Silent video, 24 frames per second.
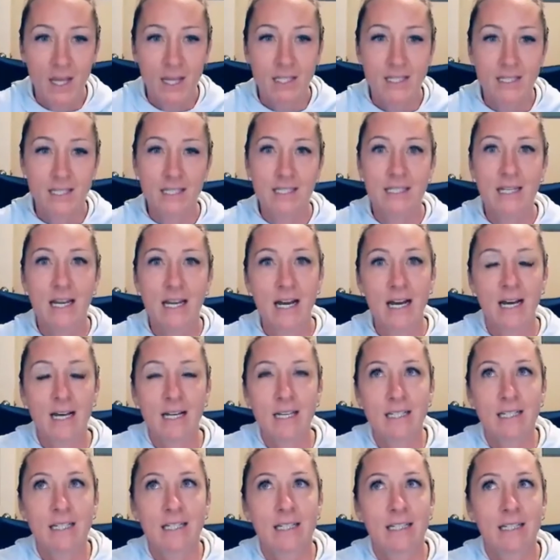does
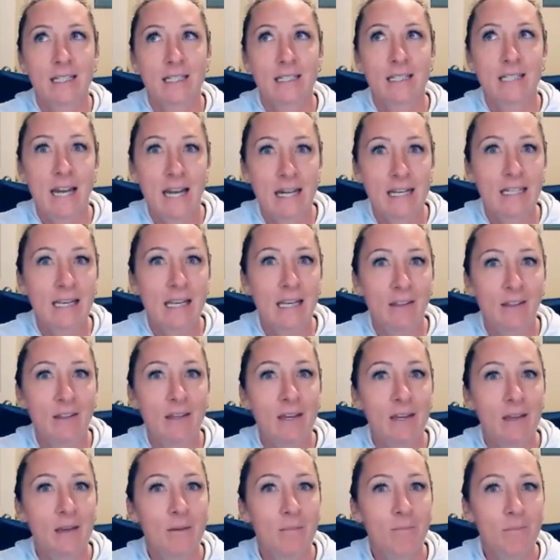not
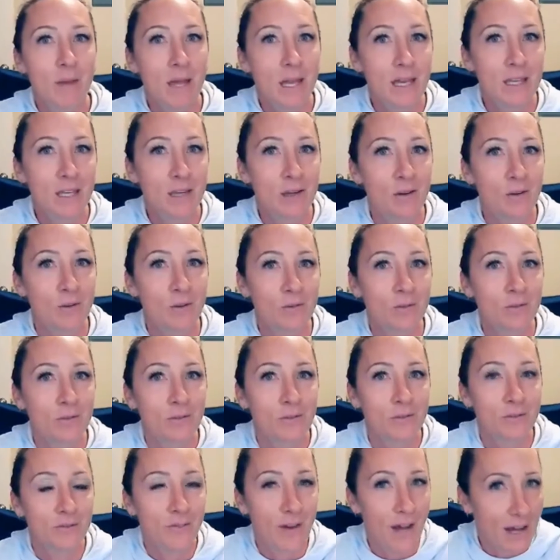technically make you
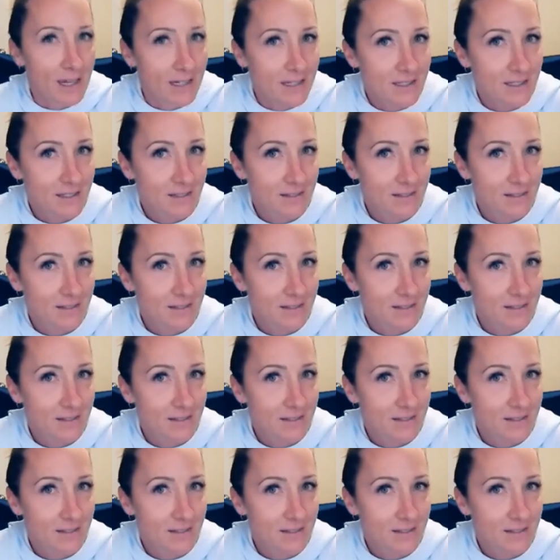fat?